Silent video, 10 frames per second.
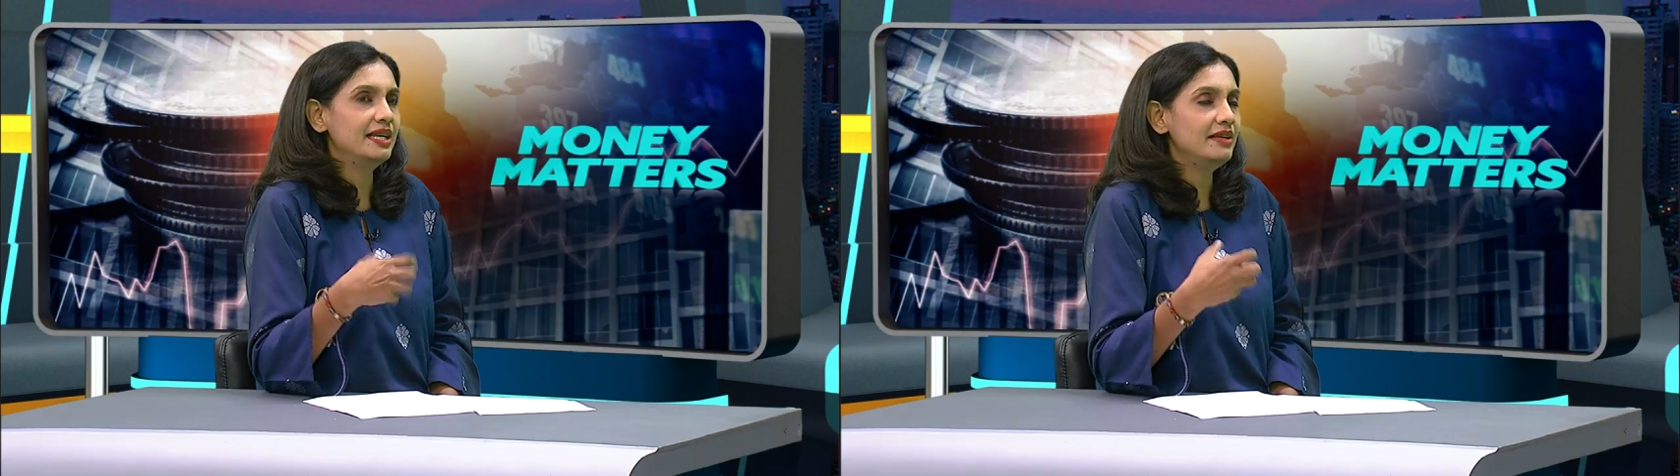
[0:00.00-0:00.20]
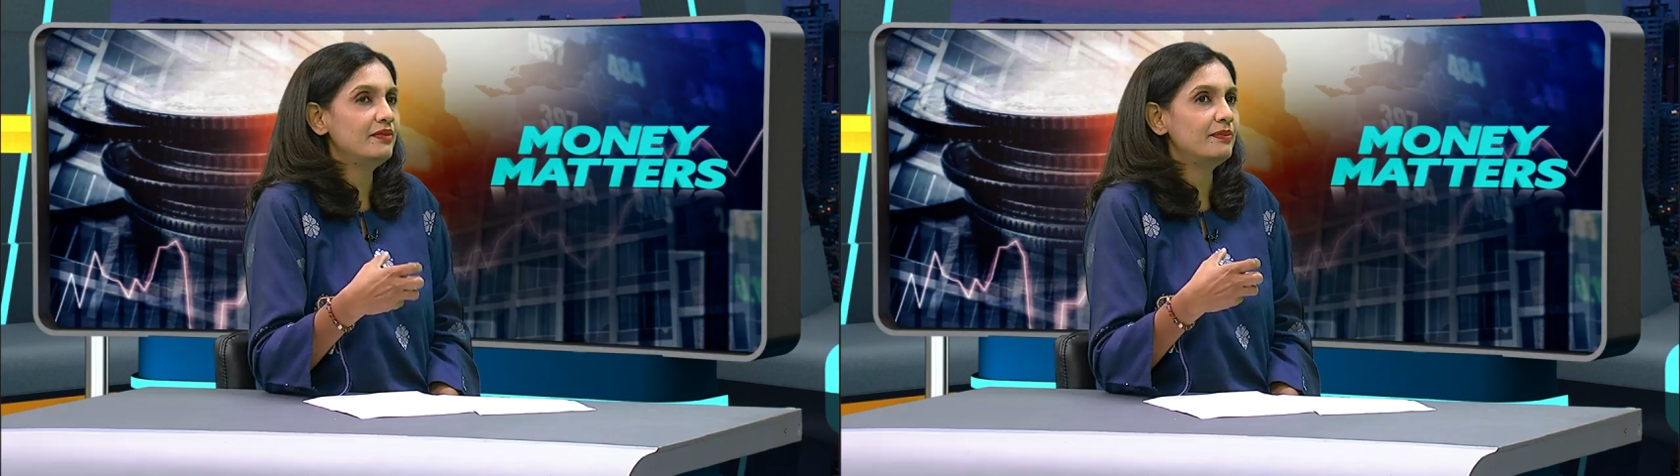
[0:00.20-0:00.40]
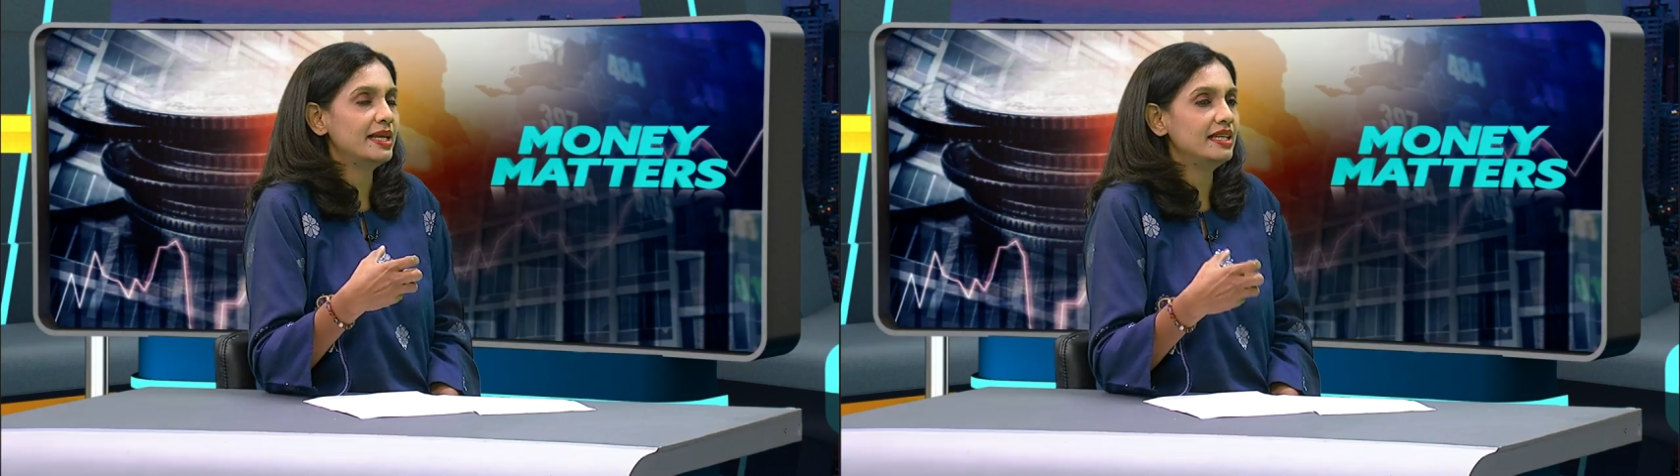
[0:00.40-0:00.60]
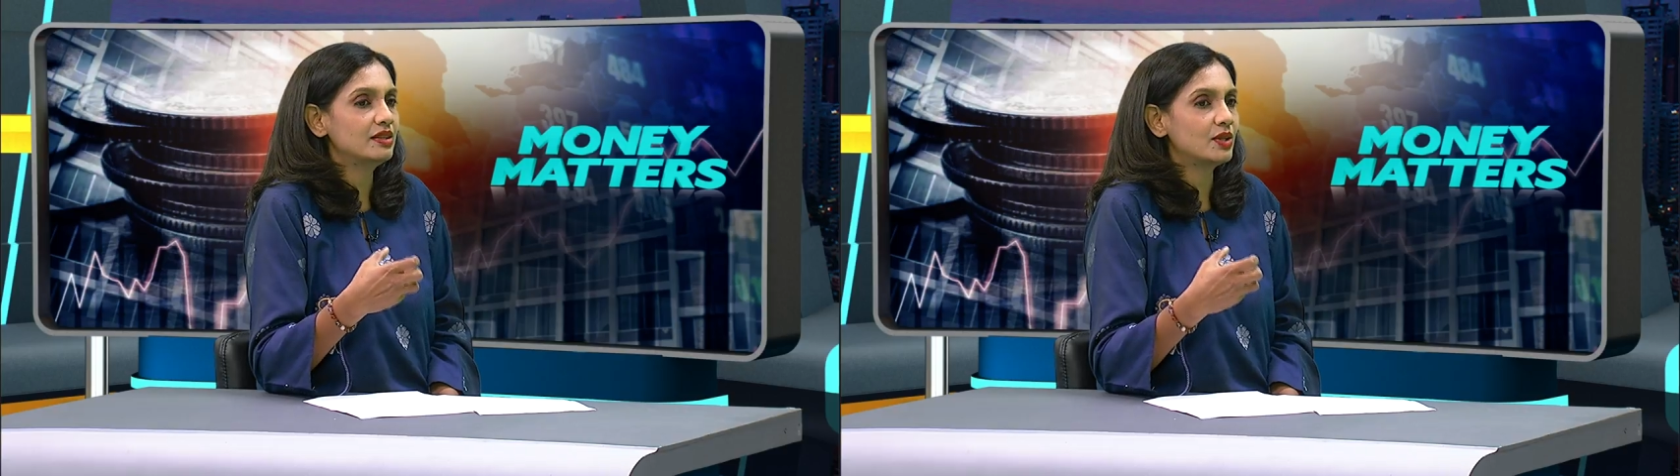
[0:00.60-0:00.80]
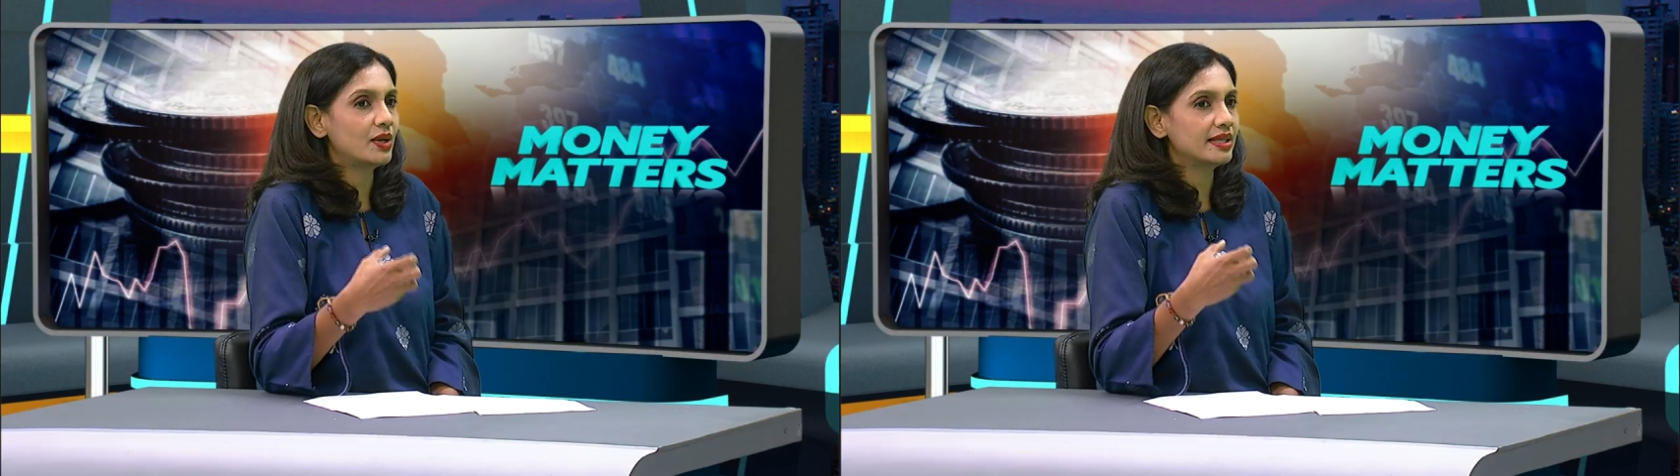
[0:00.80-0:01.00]
many
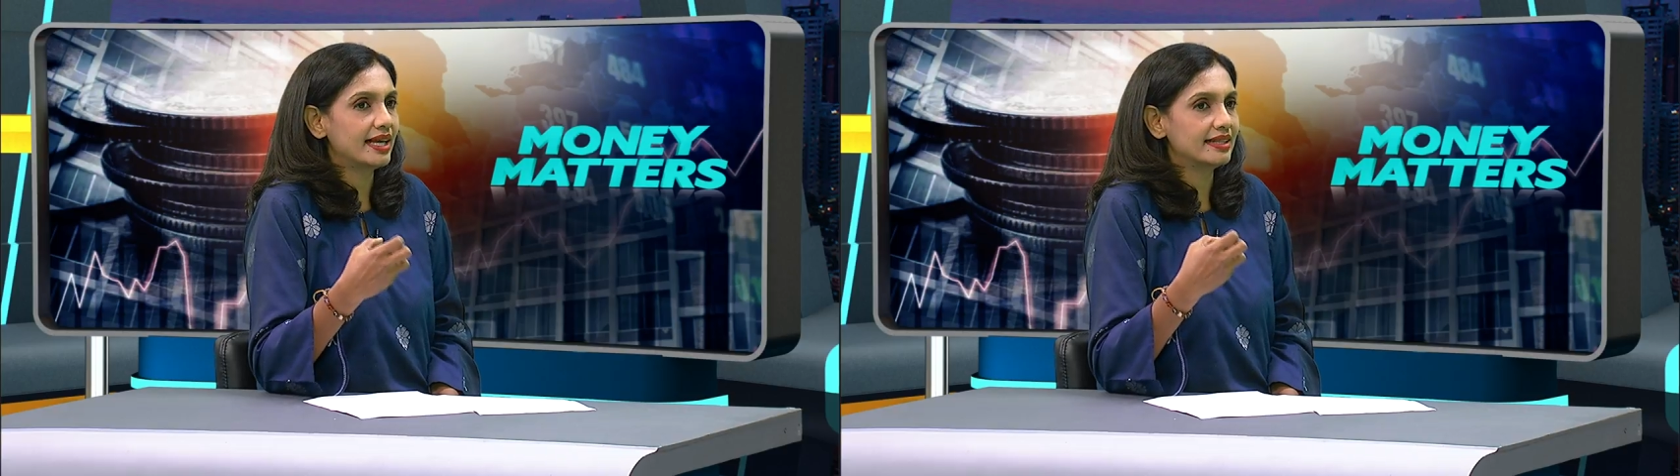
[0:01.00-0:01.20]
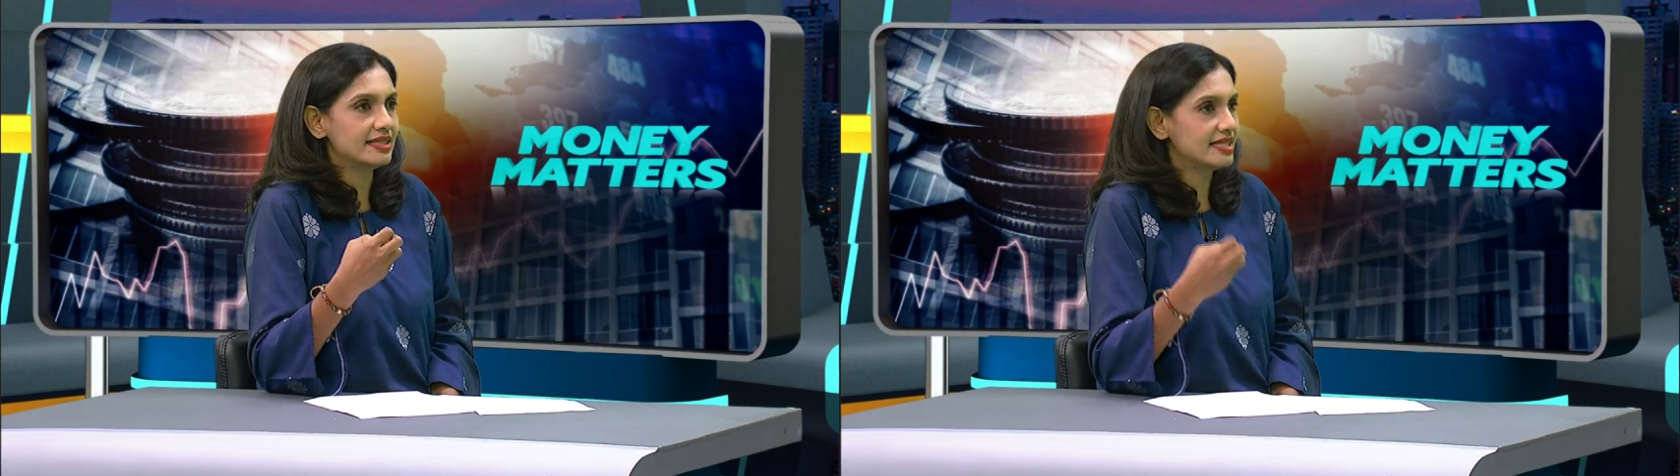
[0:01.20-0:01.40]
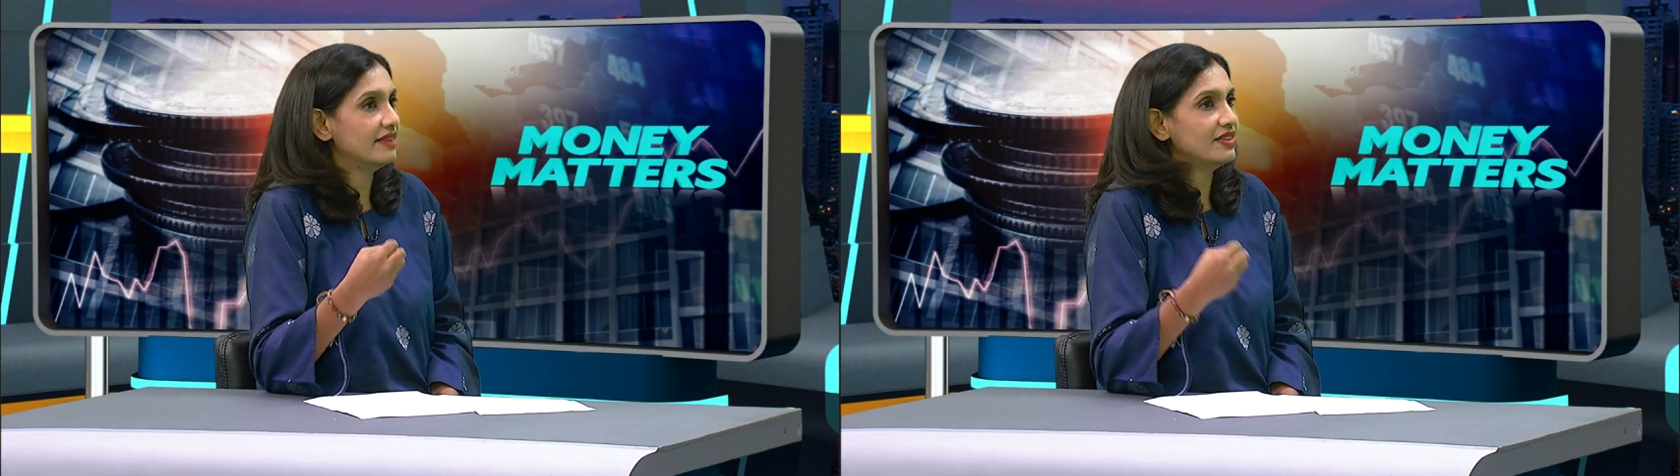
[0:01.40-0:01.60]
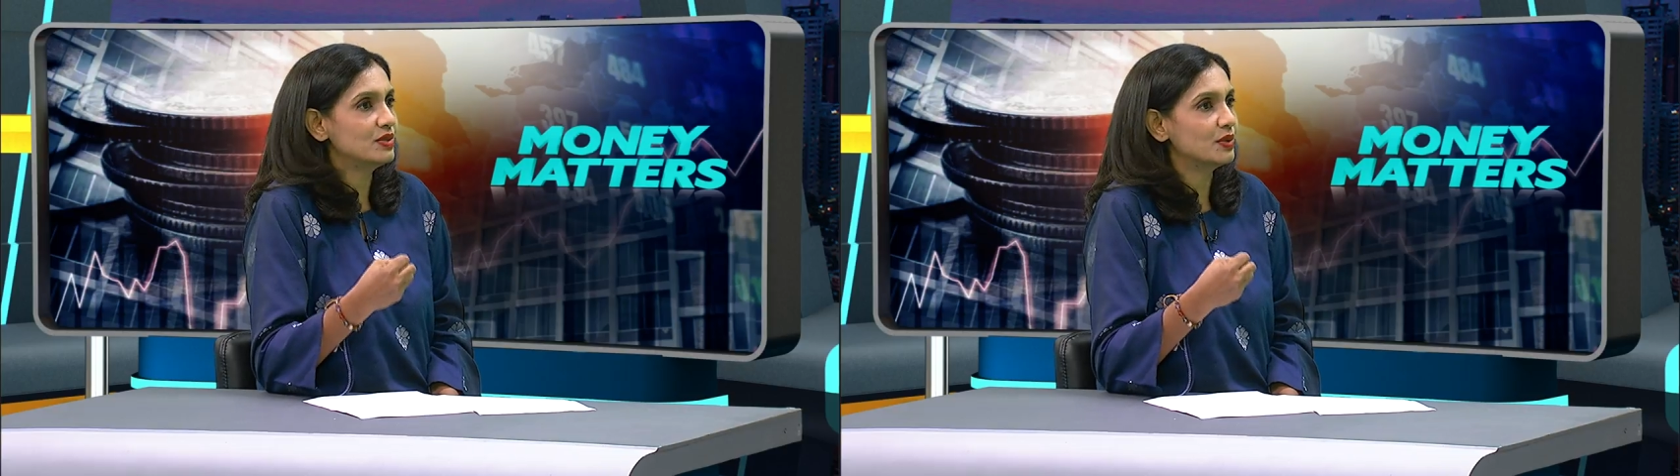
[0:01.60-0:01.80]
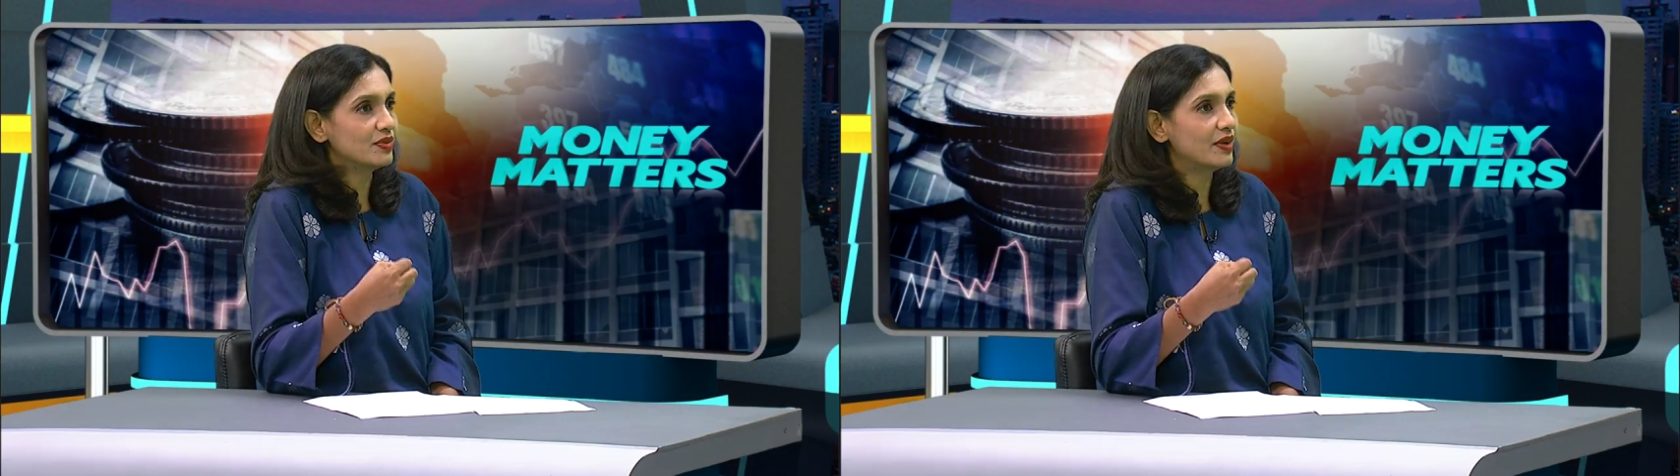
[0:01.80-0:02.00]
thought that the
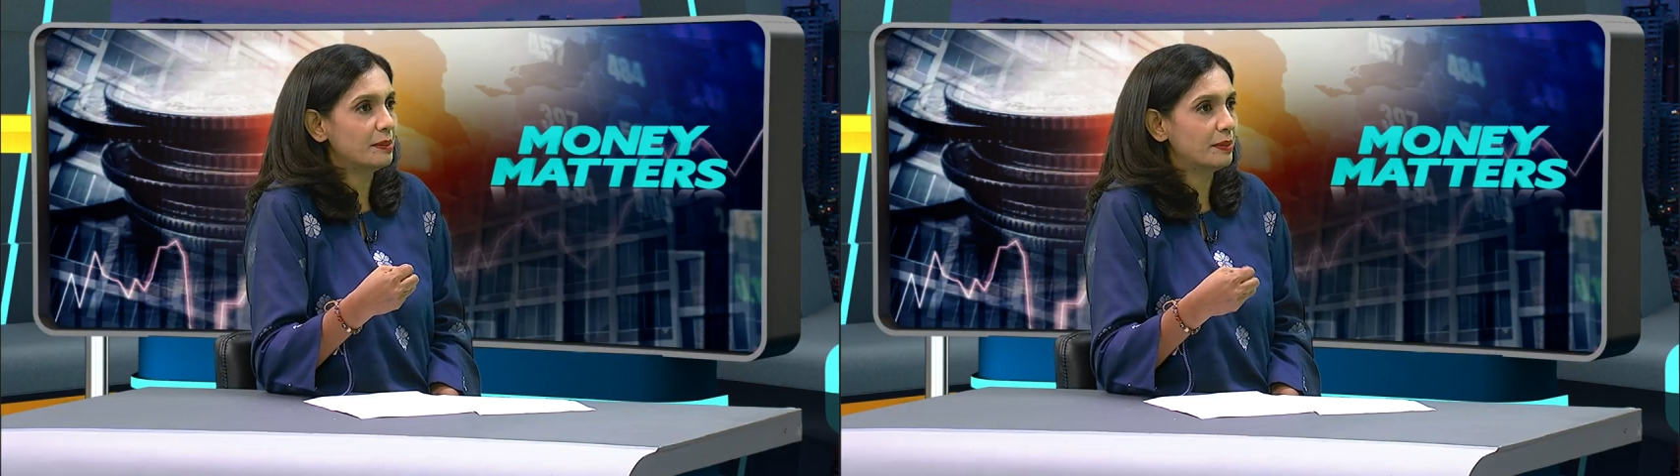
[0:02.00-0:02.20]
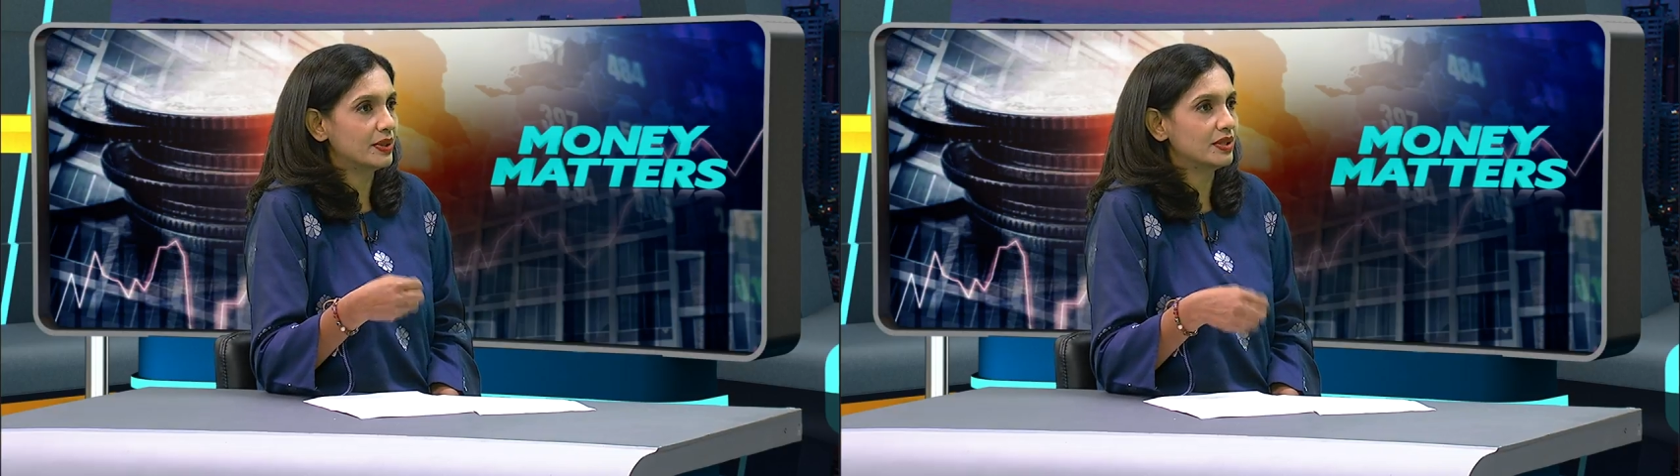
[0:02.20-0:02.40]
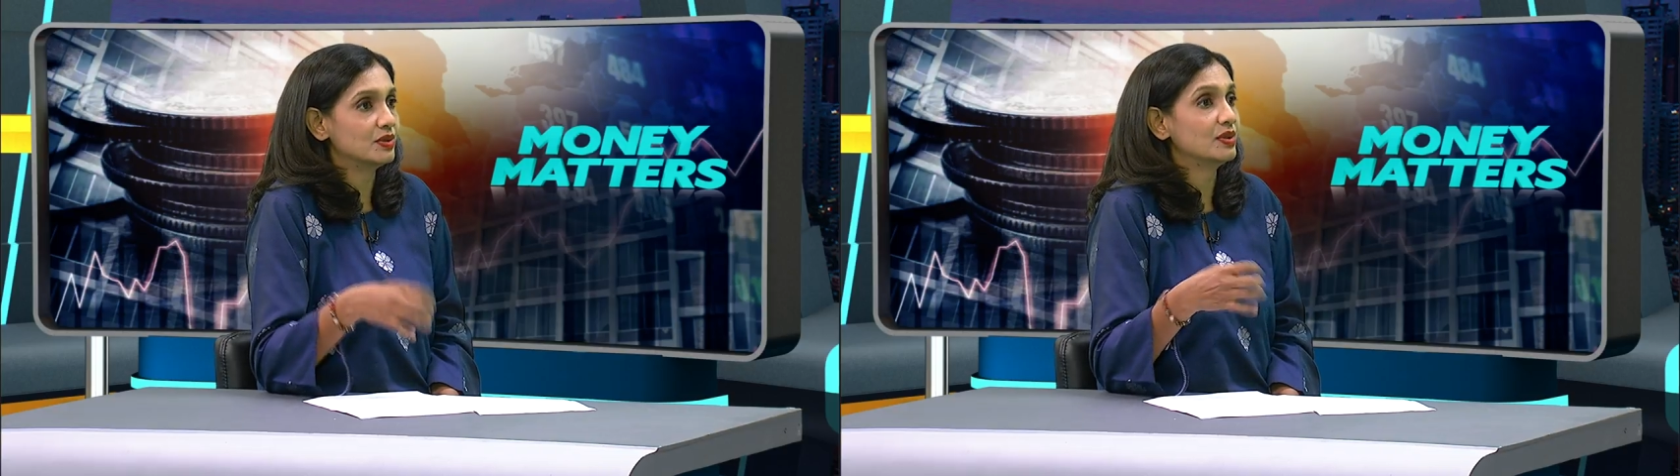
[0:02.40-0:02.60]
savings was very important,